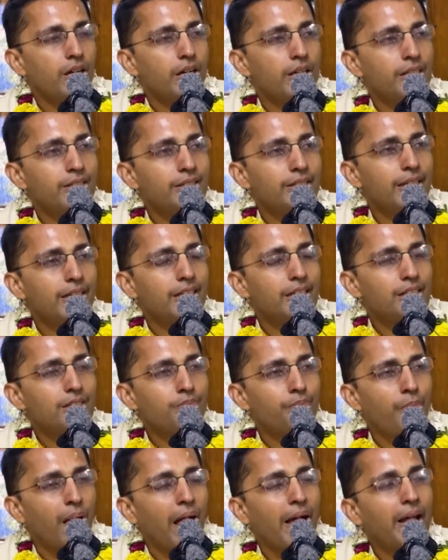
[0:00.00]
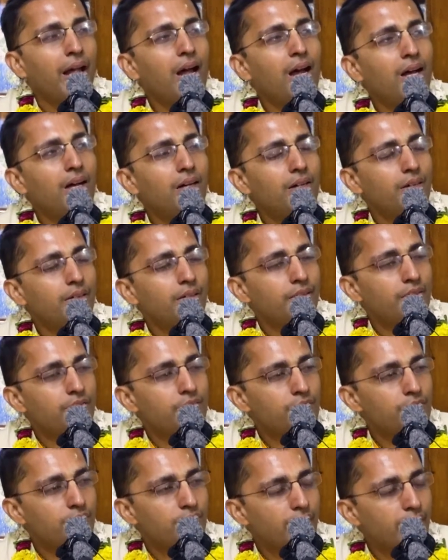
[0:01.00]
he says, Maya,
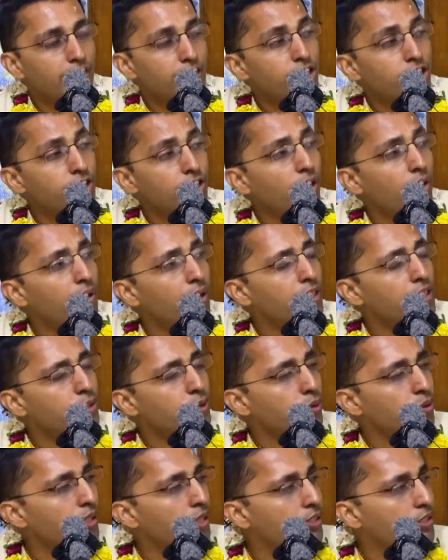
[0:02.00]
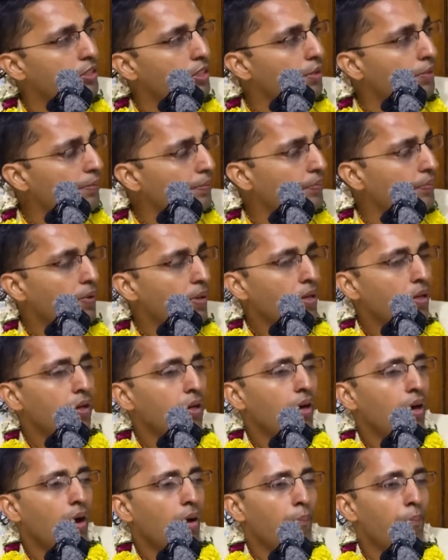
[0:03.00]
Krishna hoye surya sam,
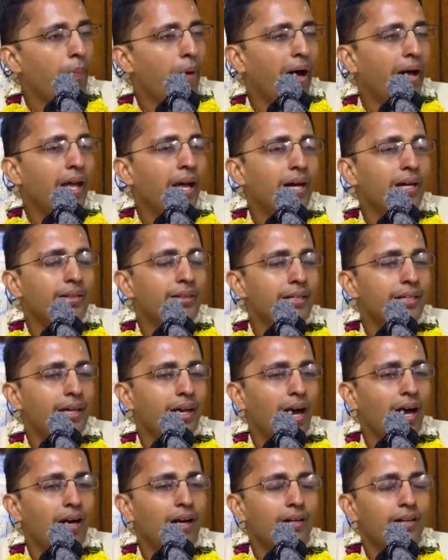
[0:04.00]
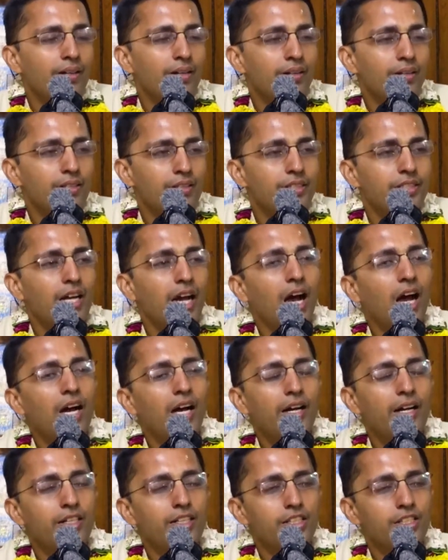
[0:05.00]
Maya andhika,
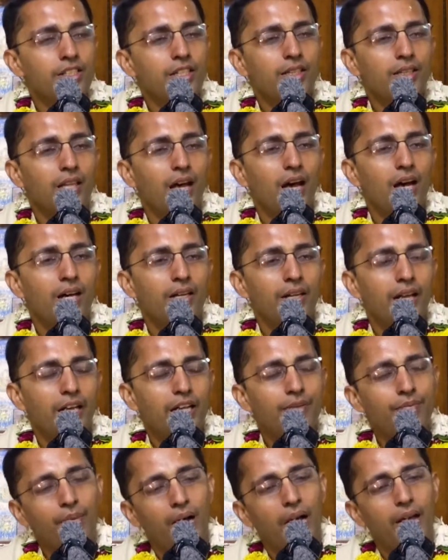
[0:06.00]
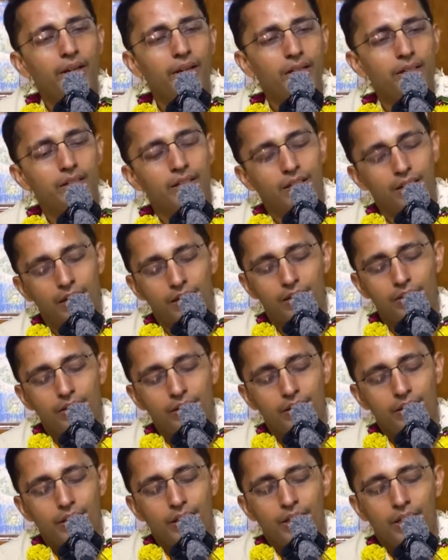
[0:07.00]
jahan Krishna taha nahi Maya radhika.
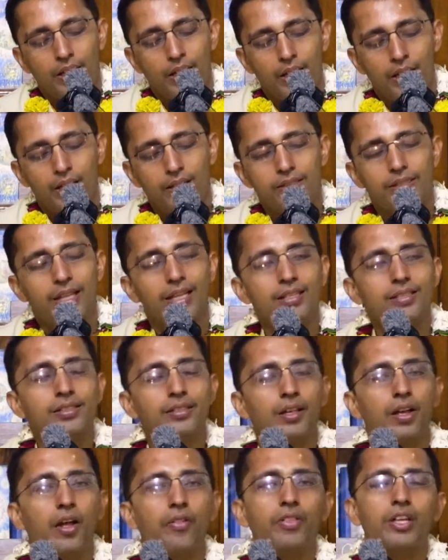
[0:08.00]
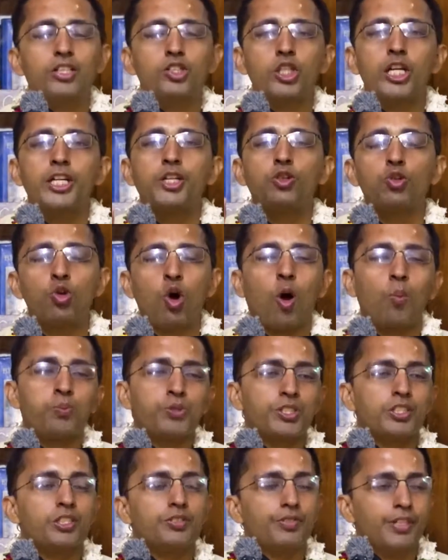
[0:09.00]
He says, there's only two
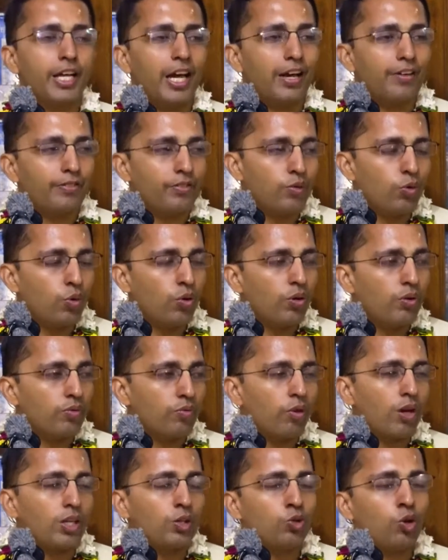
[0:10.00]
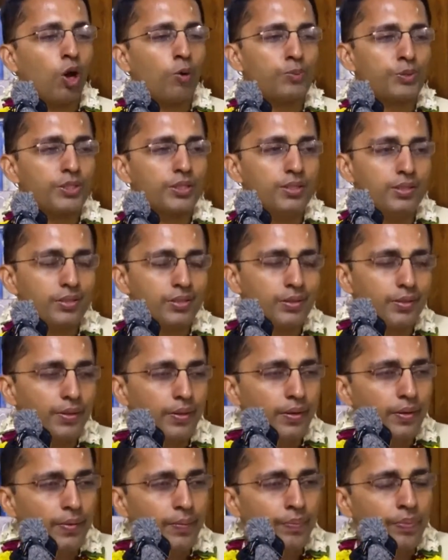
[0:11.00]
options we have. What two options?
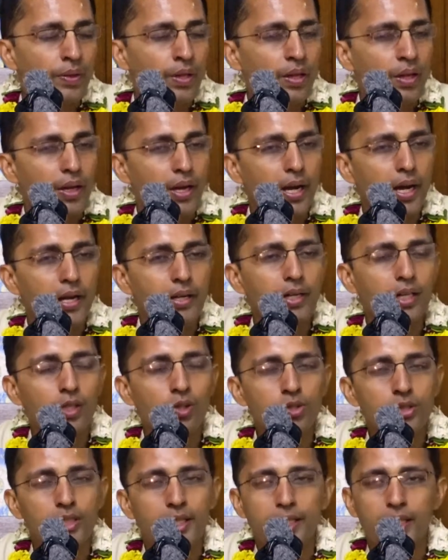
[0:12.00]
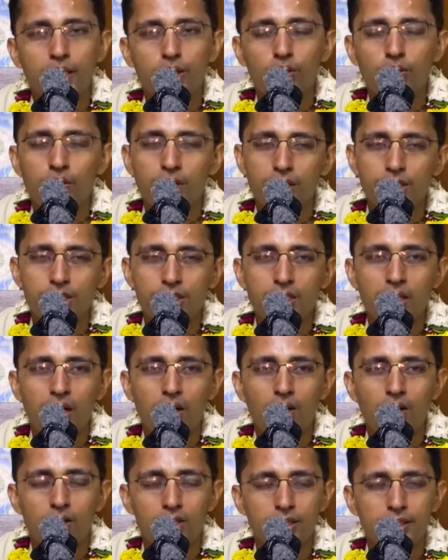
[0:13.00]
Either to surrender to
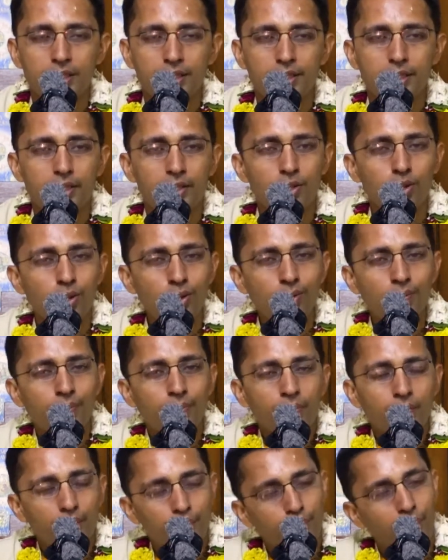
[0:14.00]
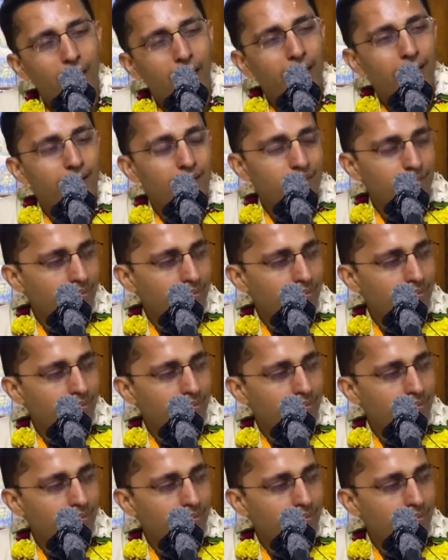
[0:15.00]
Krishna or surrender to Maya.